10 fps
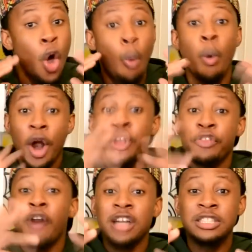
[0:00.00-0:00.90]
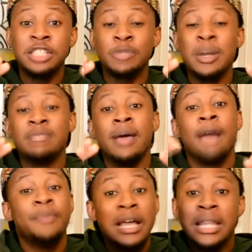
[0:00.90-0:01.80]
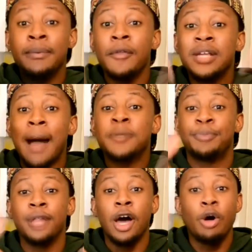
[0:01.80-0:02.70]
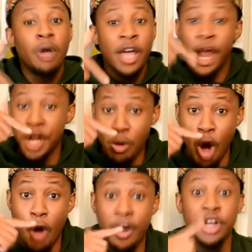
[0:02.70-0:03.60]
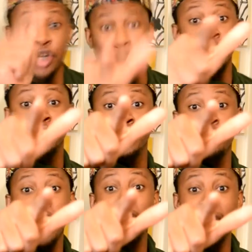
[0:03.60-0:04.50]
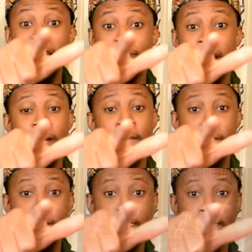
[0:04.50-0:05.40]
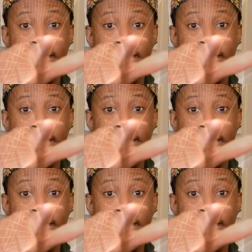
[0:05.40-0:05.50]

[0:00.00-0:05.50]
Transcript: What are your thoughts on the situation, man? Let me know in the comments below. And you already know to do that like button. Cheers to you.